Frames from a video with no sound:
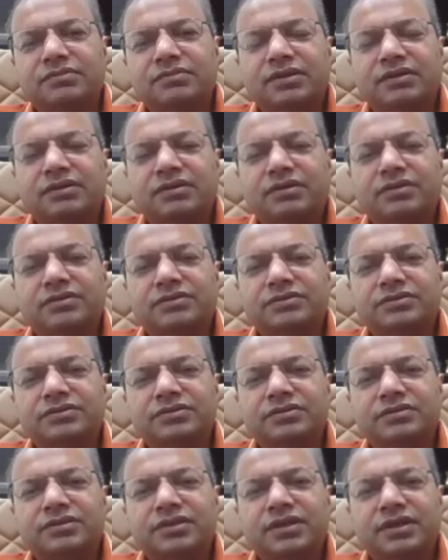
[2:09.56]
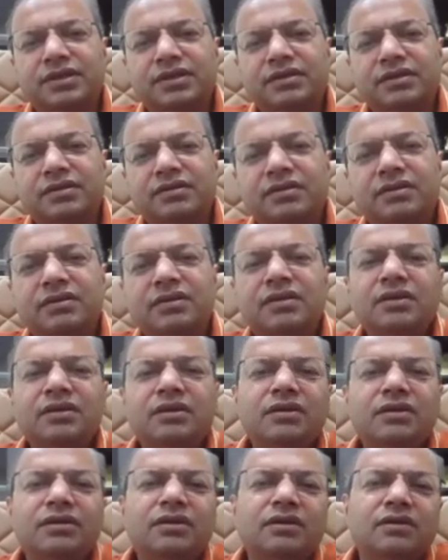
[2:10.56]
because they
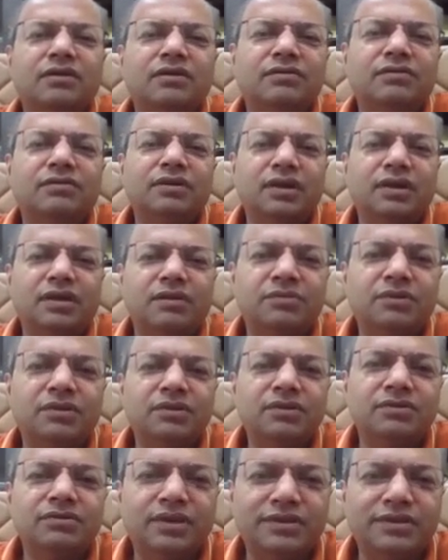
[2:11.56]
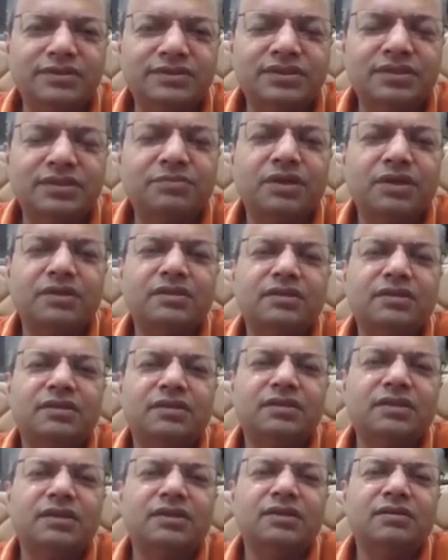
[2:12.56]
were unable to estimate
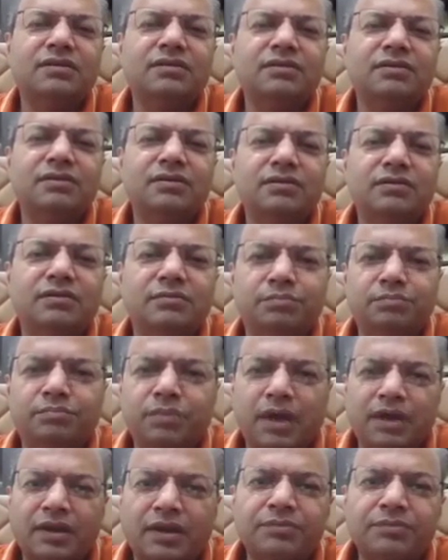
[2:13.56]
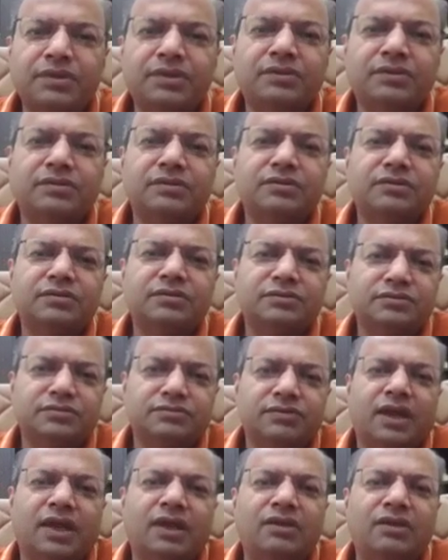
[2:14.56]
the parameters
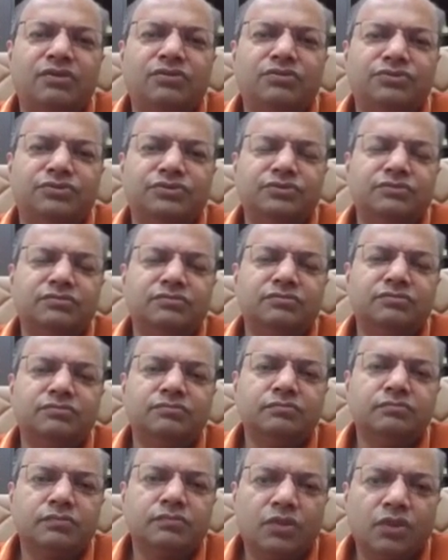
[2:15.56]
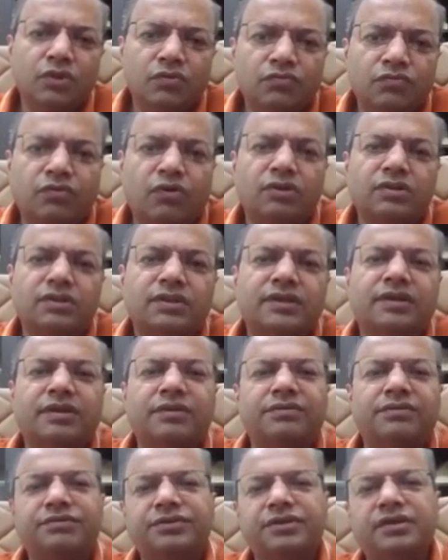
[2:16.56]
values for the
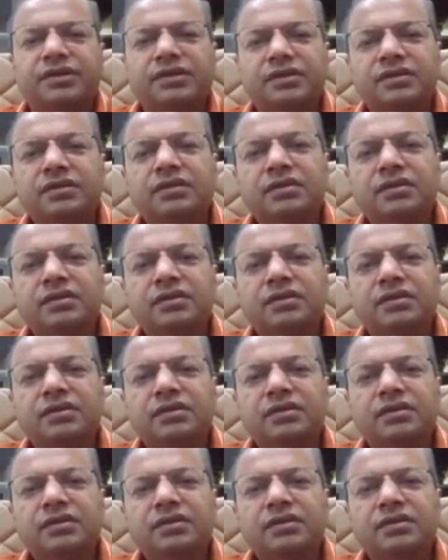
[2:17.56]
country